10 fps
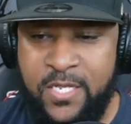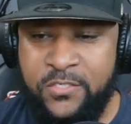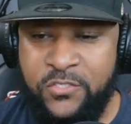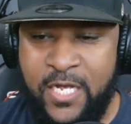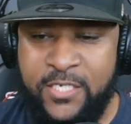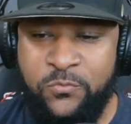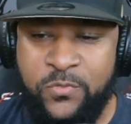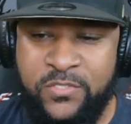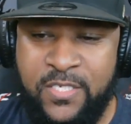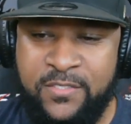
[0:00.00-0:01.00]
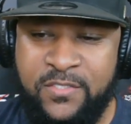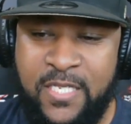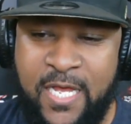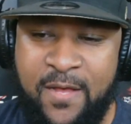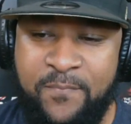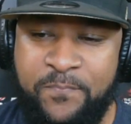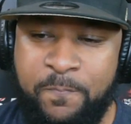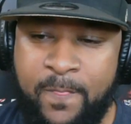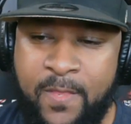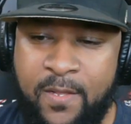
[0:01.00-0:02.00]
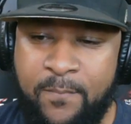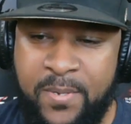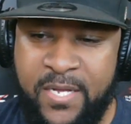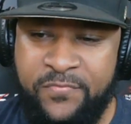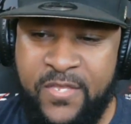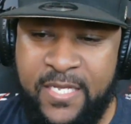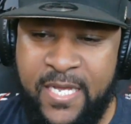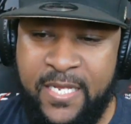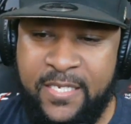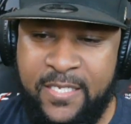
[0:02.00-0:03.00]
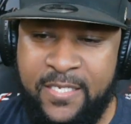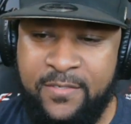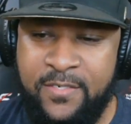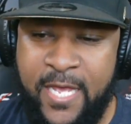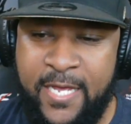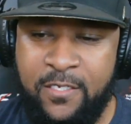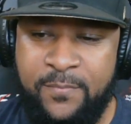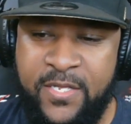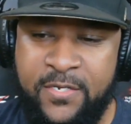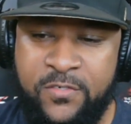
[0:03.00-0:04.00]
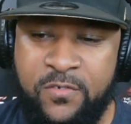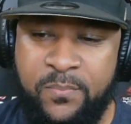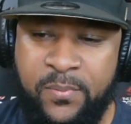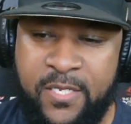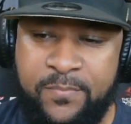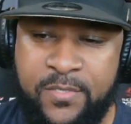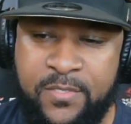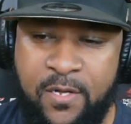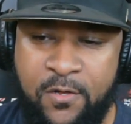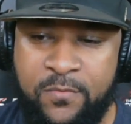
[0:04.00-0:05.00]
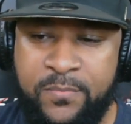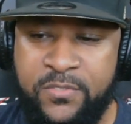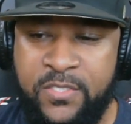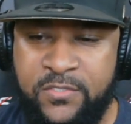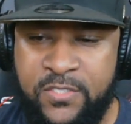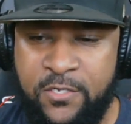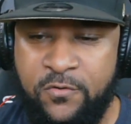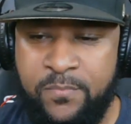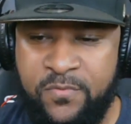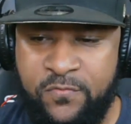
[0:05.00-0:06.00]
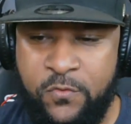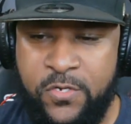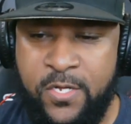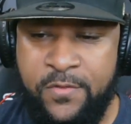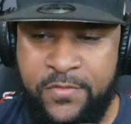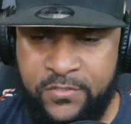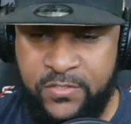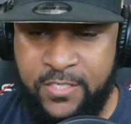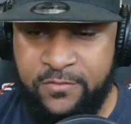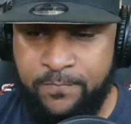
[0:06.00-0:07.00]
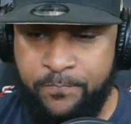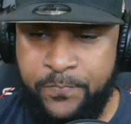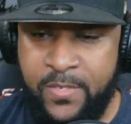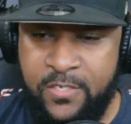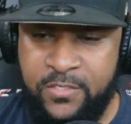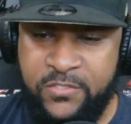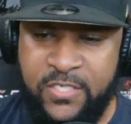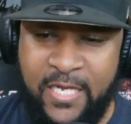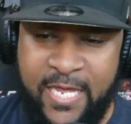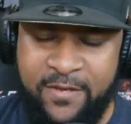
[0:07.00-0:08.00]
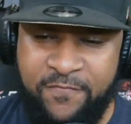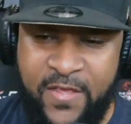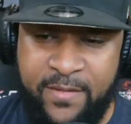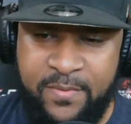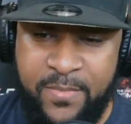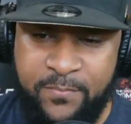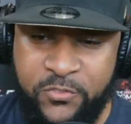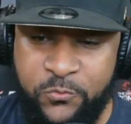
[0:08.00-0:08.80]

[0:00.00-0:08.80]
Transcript: Joshua says time, but they got to get acclimated to the playbook, audibles, etc. before the season. Good to see a lot of the family members.